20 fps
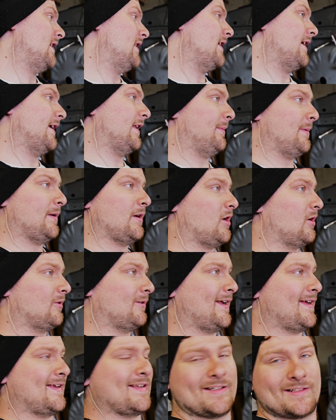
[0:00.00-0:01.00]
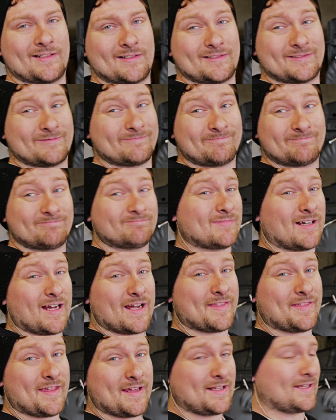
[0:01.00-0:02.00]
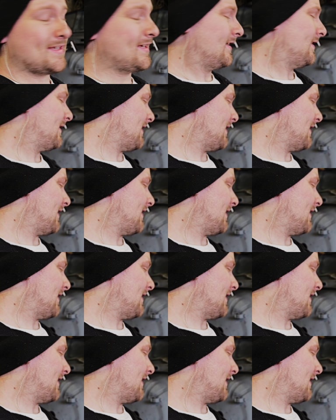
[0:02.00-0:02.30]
it'll be alright, I think.